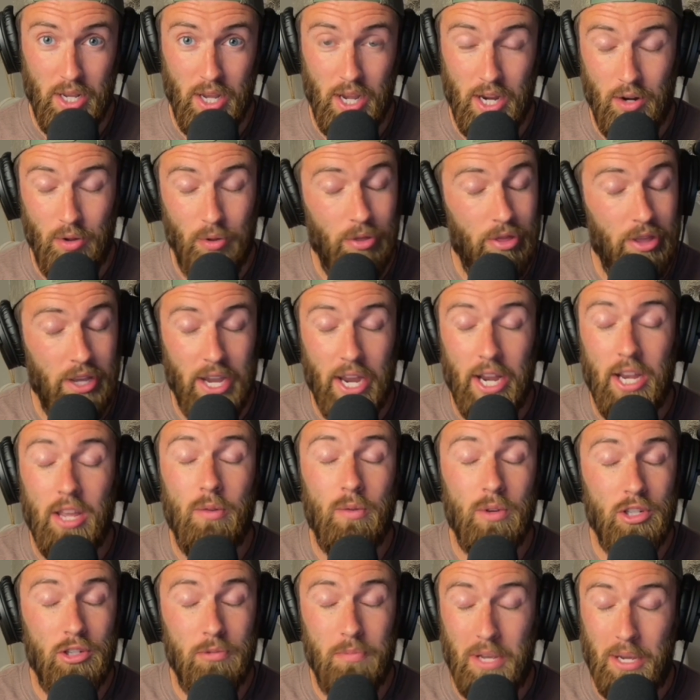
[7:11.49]
I don't think
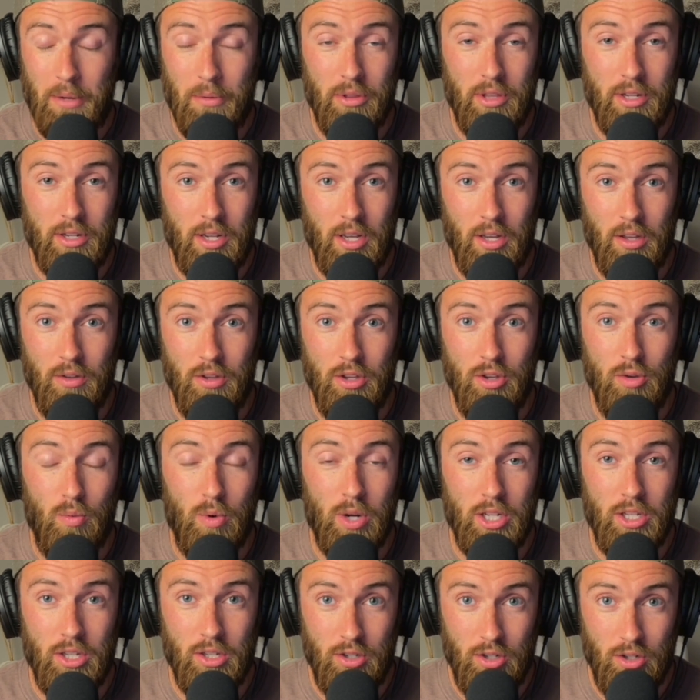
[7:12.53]
anyone should be able to tell you
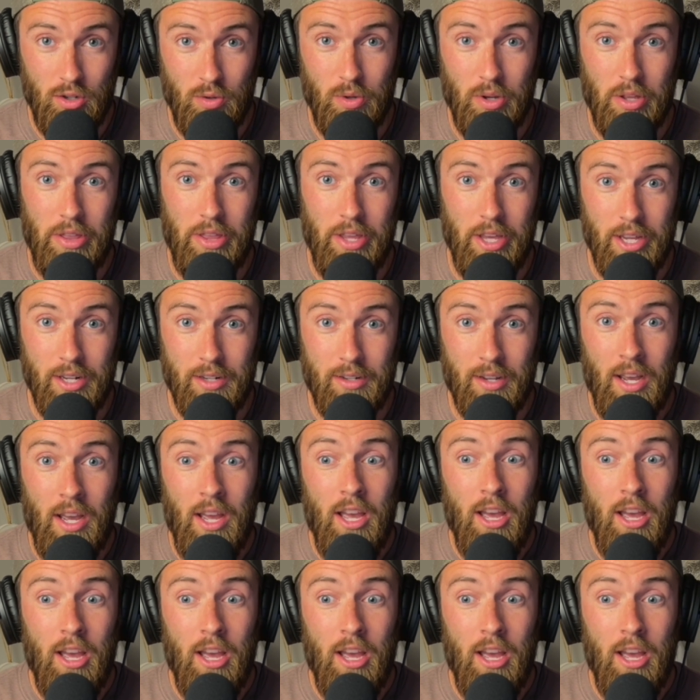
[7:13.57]
what to do with it.